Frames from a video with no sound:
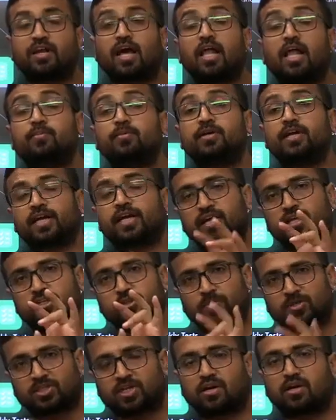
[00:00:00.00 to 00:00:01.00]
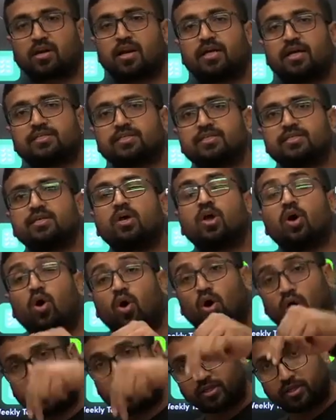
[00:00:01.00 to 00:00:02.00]
I'll be taking special classes
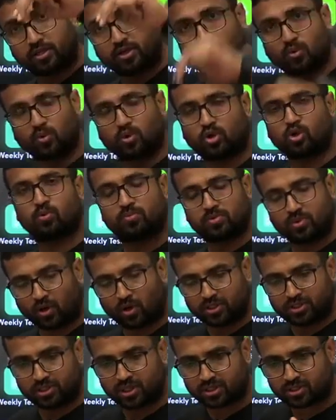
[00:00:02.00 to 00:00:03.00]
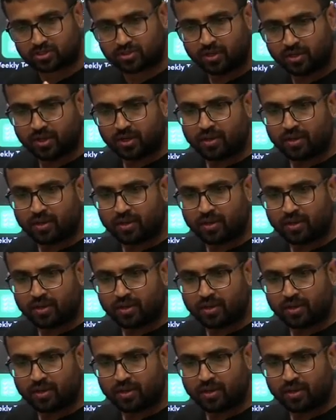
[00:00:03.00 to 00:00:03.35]
on YouTube, not just,